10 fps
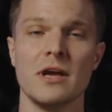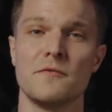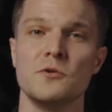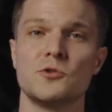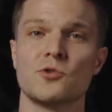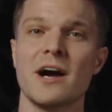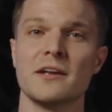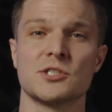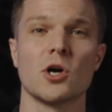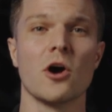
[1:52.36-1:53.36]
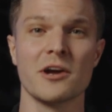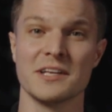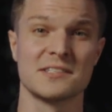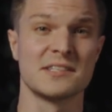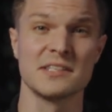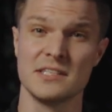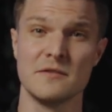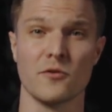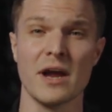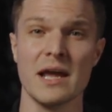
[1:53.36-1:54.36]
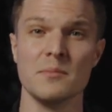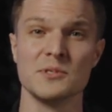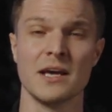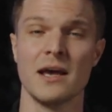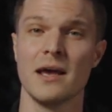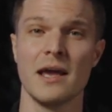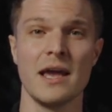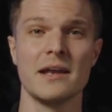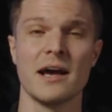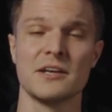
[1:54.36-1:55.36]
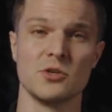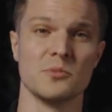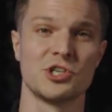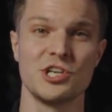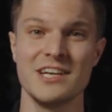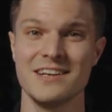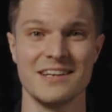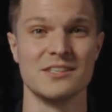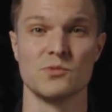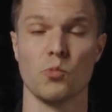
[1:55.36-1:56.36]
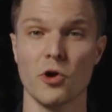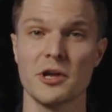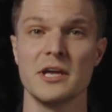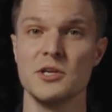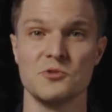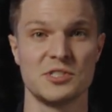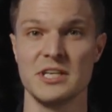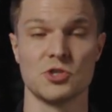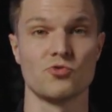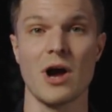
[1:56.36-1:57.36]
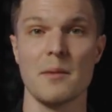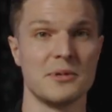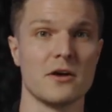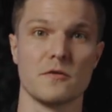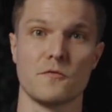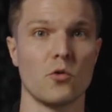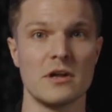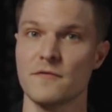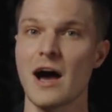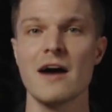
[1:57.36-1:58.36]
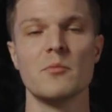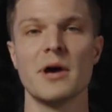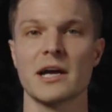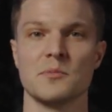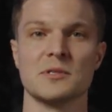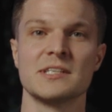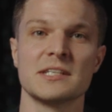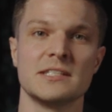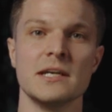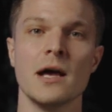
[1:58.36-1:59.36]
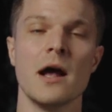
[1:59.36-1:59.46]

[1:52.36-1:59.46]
if you try to target 60 frames, and as your machine is working, you see it drop down to 45 and back up to 60,